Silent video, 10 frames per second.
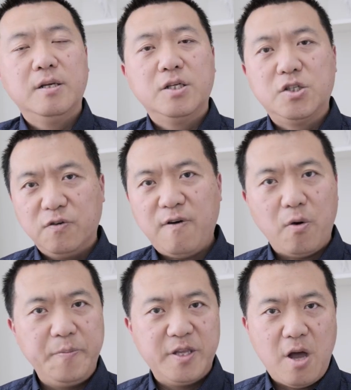So far,
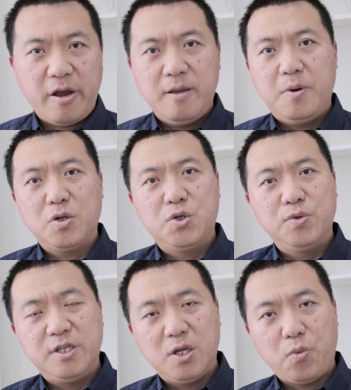we've been talking about
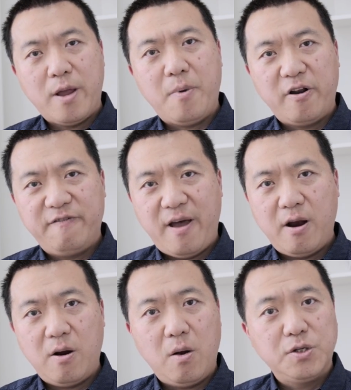choosing the right
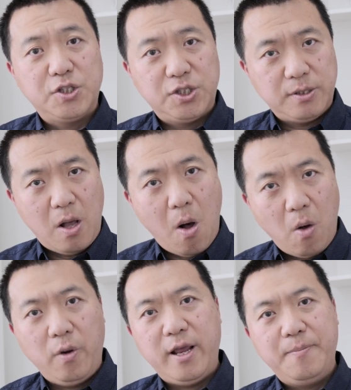modifier
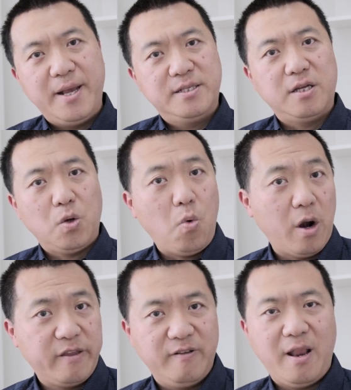only based on the
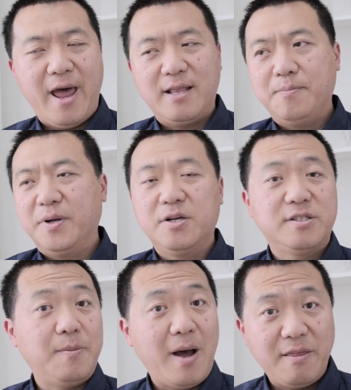quality of the light, but there's
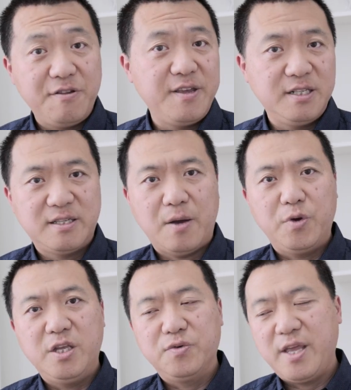some other things that
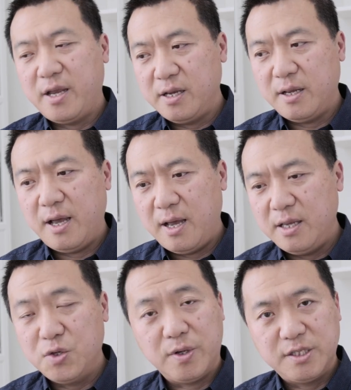we need to take
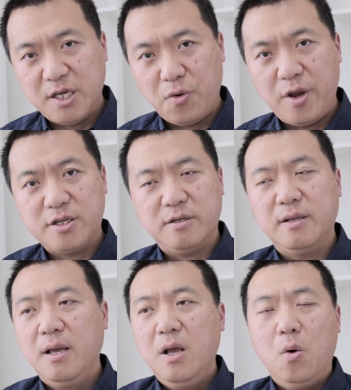into consideration.
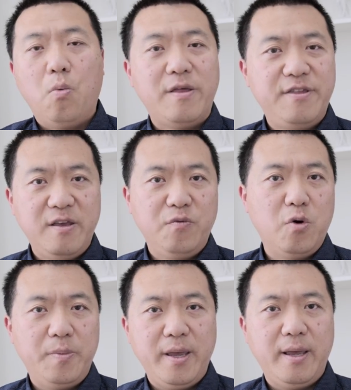One thing
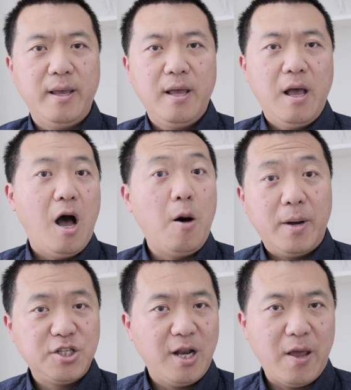will be how
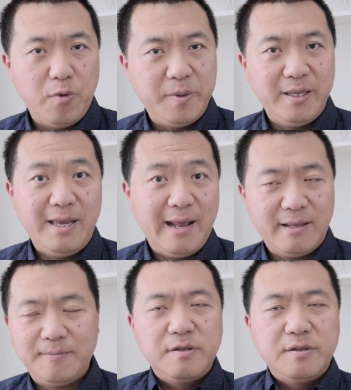much light will be needed.